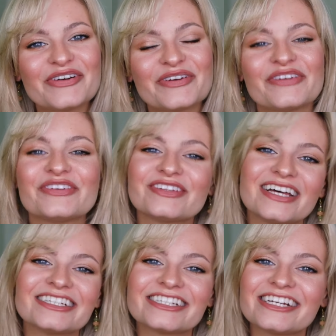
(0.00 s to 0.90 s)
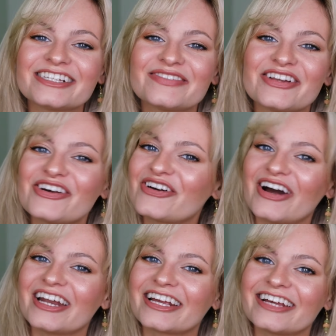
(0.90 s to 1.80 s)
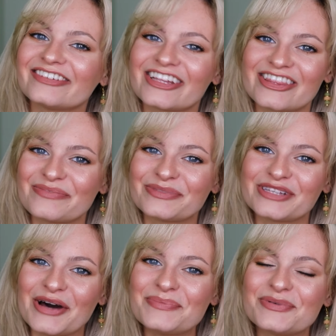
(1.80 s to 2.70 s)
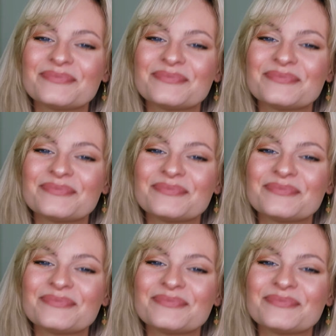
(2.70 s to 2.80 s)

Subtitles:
If you liked today's video, go ahead and give it a thumbs up.